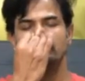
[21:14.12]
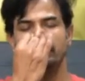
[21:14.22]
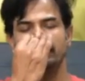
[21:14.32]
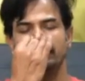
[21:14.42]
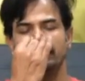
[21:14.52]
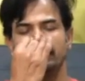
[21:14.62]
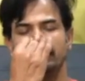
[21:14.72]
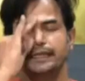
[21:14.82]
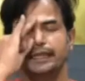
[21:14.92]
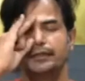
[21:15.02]
And
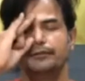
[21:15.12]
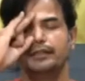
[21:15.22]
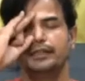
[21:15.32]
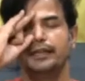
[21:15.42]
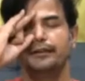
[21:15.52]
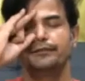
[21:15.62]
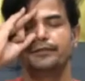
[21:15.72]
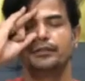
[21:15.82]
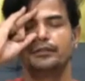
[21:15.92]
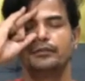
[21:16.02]
exhale with left
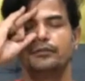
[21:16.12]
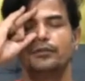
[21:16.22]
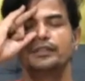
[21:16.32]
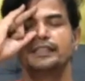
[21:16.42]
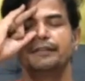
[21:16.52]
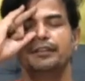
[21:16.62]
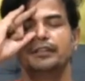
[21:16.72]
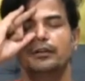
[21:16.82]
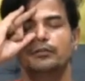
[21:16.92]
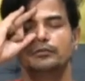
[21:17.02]
for the 7
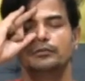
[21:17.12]
count.